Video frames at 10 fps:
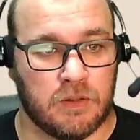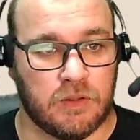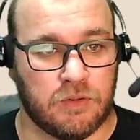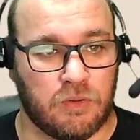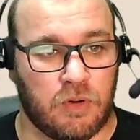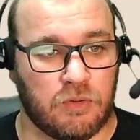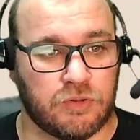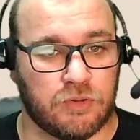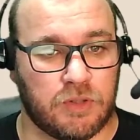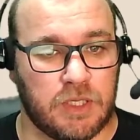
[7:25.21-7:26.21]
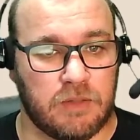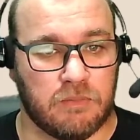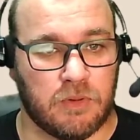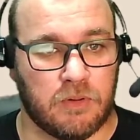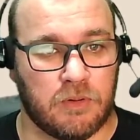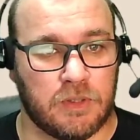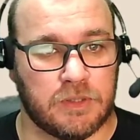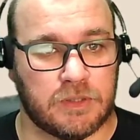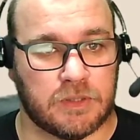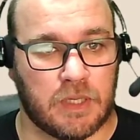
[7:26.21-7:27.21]
if you go to
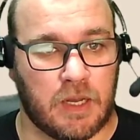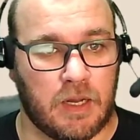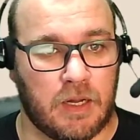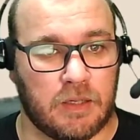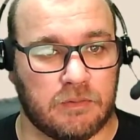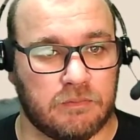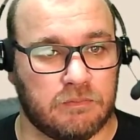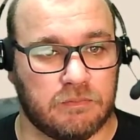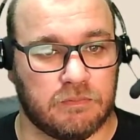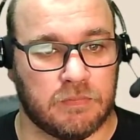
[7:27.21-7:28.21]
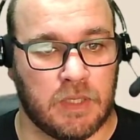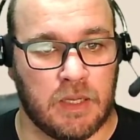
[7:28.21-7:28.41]
invoice and